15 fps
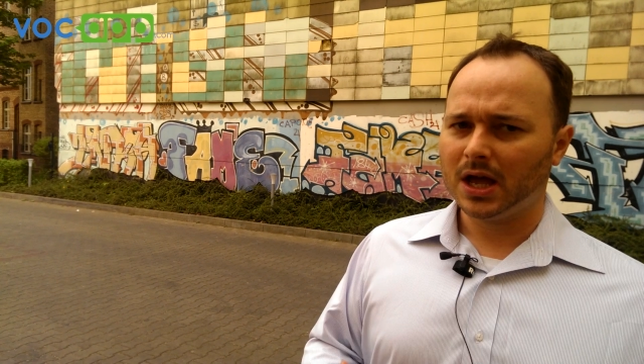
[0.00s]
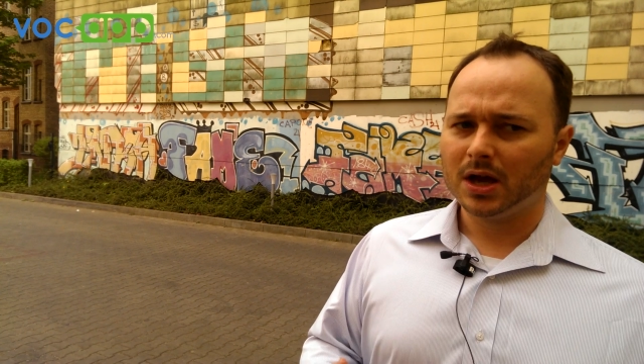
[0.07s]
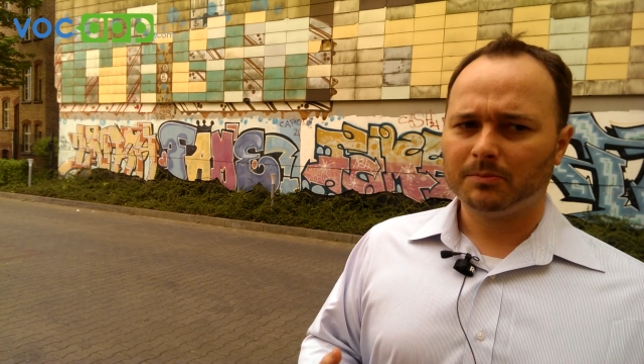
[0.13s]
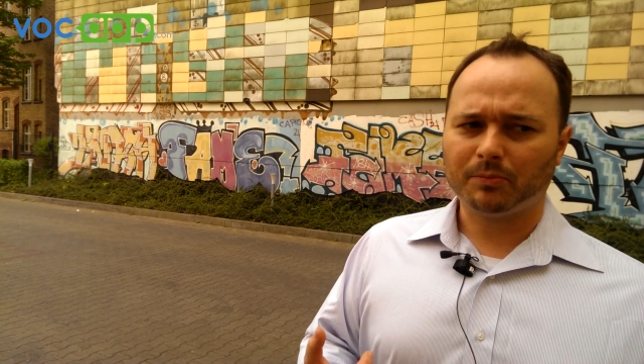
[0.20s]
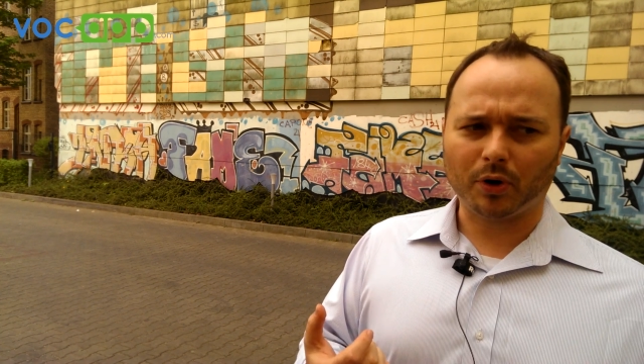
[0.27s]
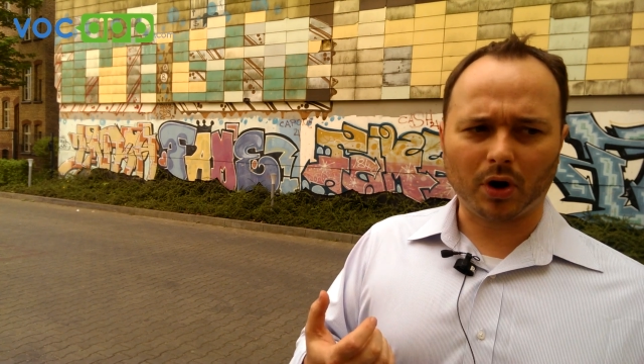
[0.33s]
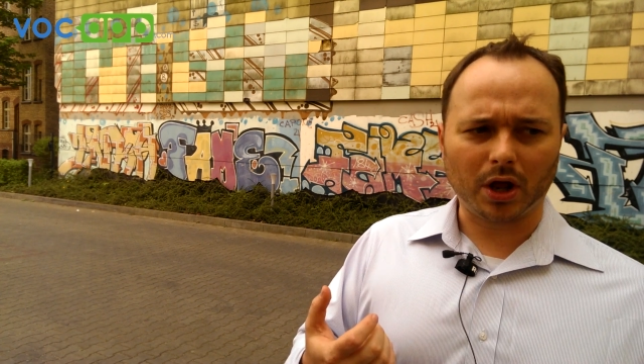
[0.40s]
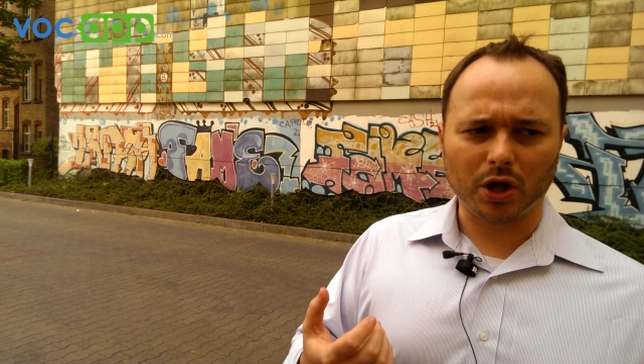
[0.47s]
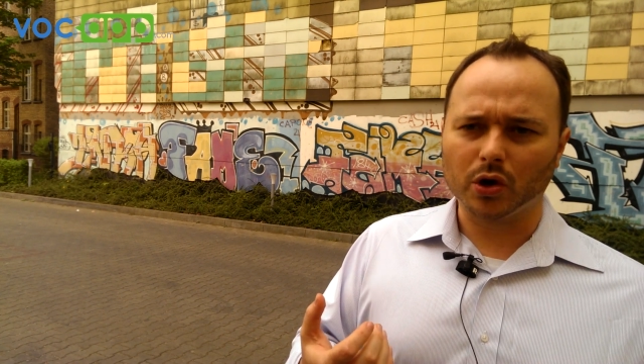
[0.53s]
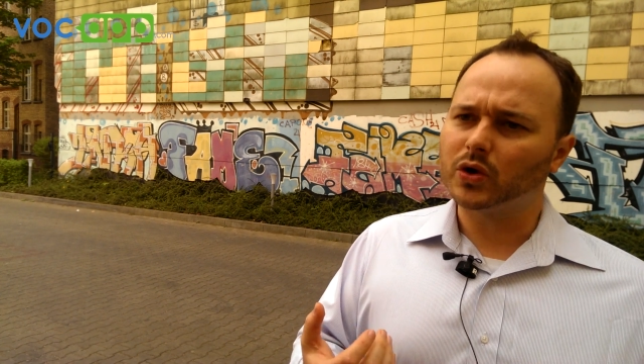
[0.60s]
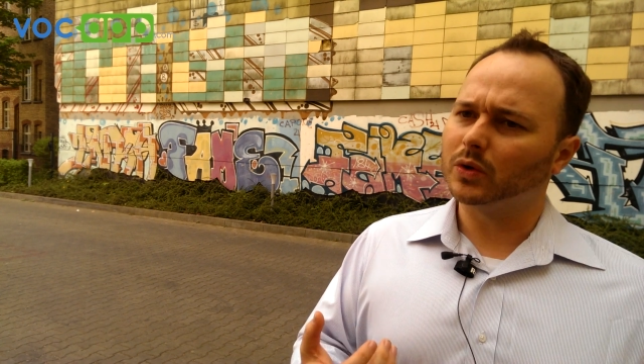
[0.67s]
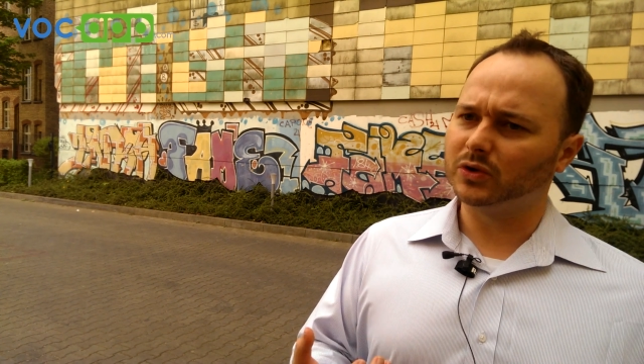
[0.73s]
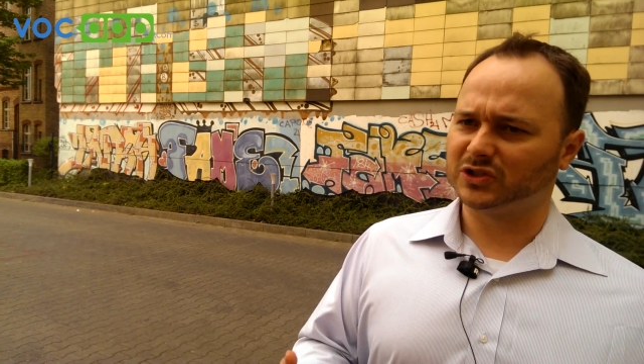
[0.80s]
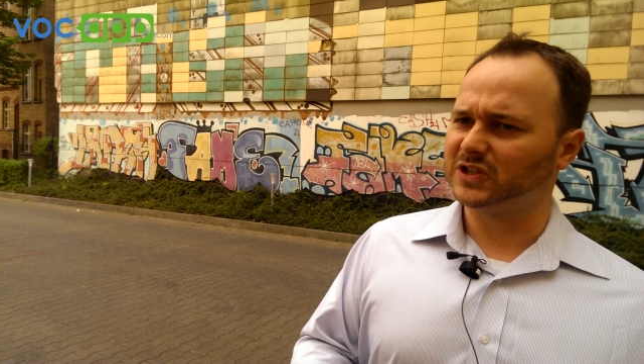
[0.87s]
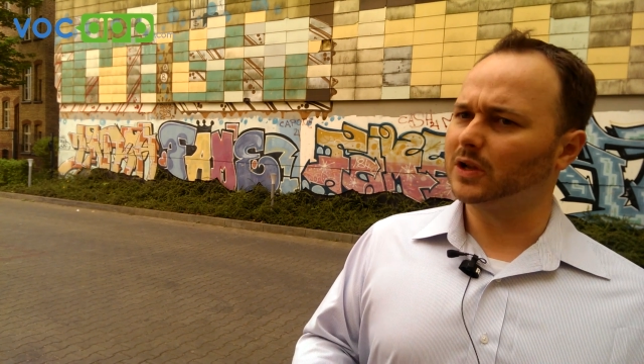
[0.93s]
but you can
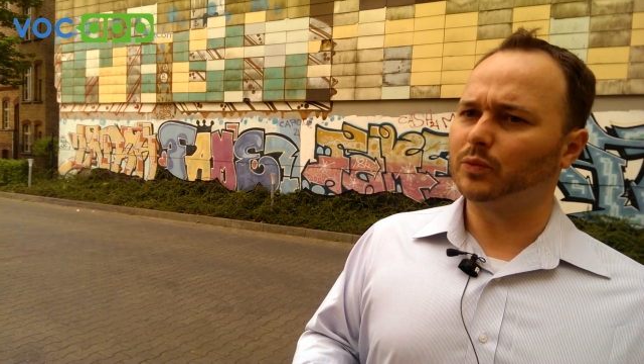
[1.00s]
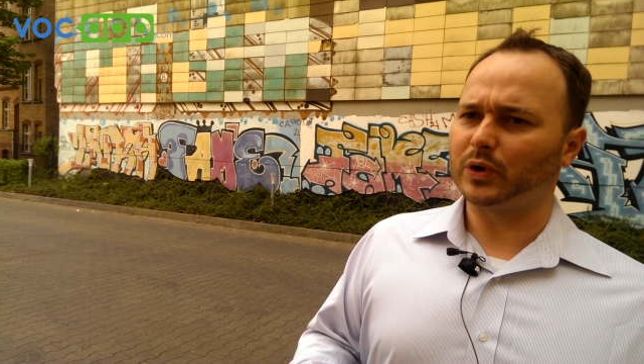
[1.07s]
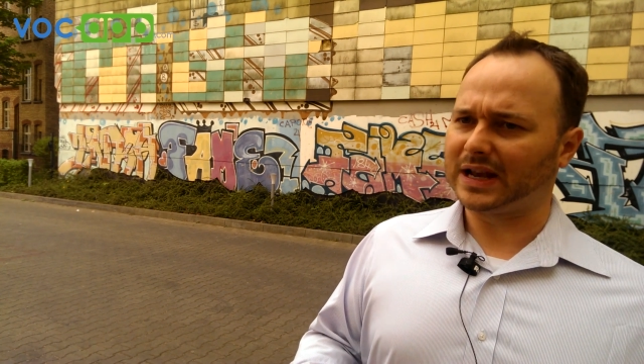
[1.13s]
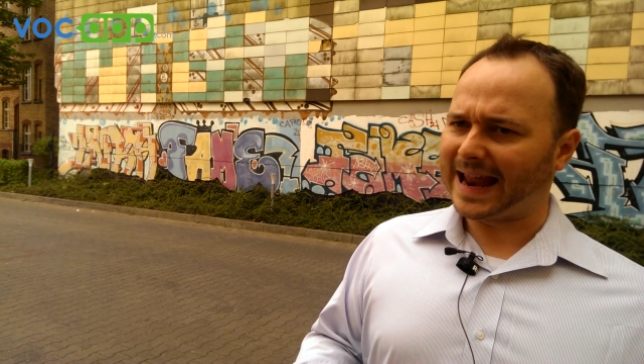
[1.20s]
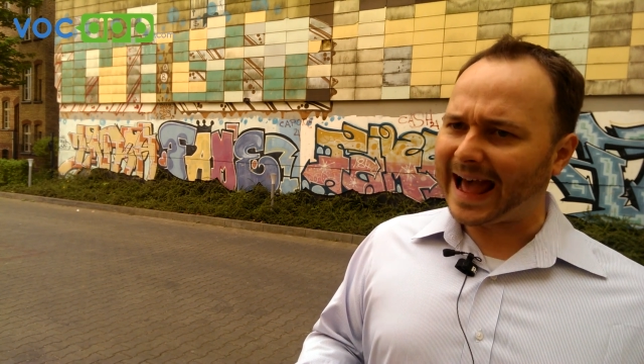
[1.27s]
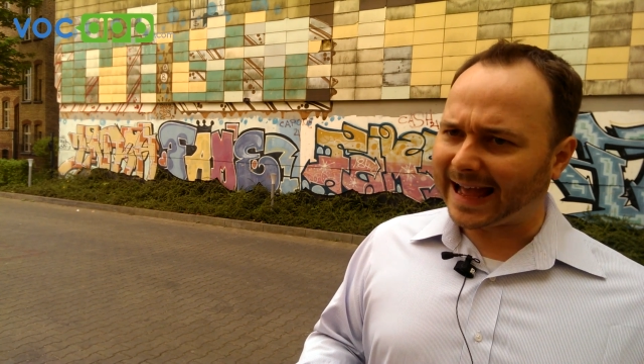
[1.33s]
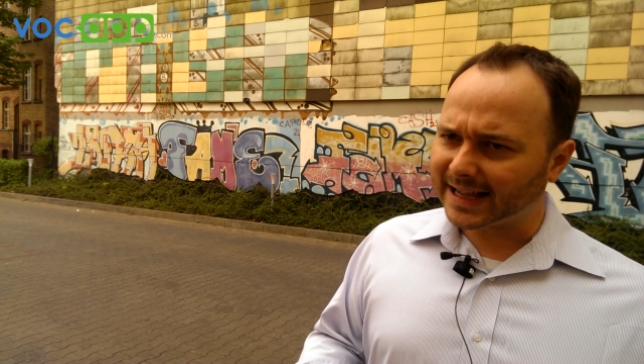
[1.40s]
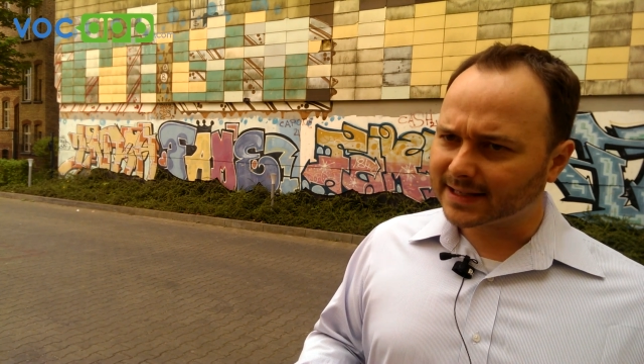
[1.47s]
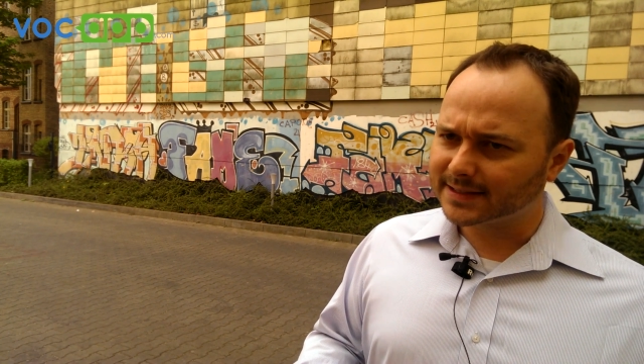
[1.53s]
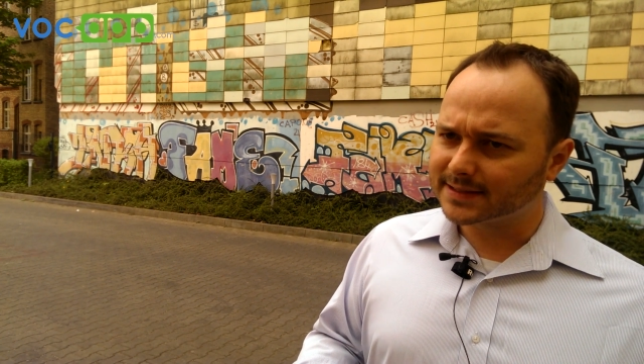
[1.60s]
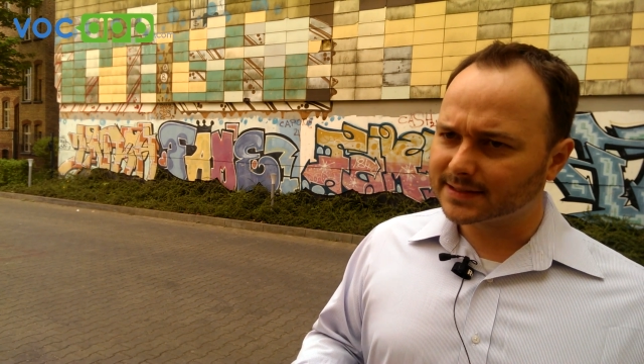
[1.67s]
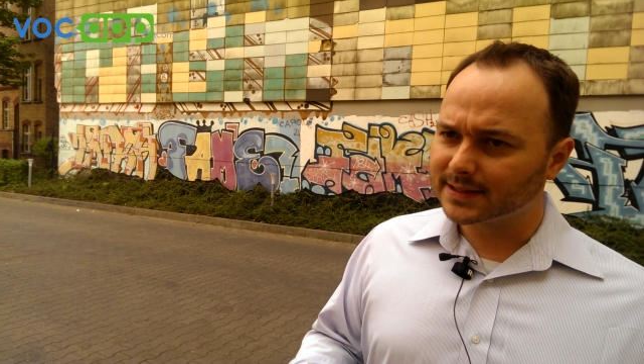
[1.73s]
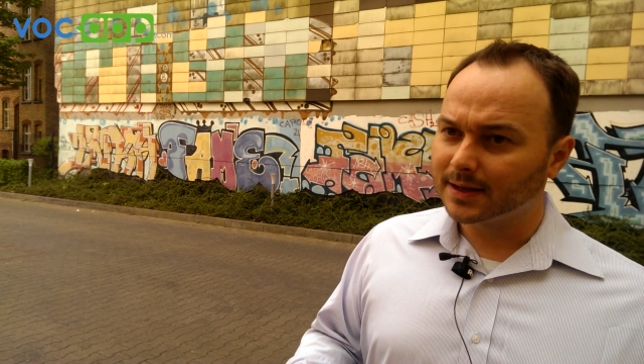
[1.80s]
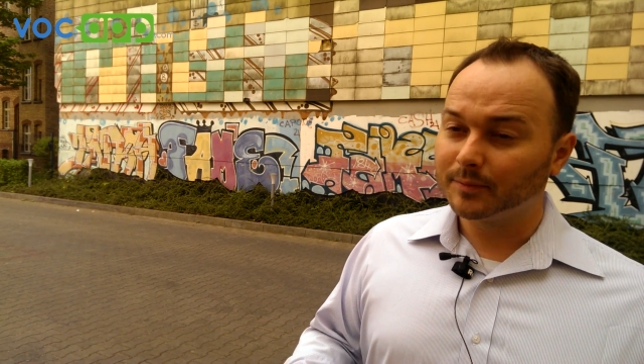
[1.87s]
still relax,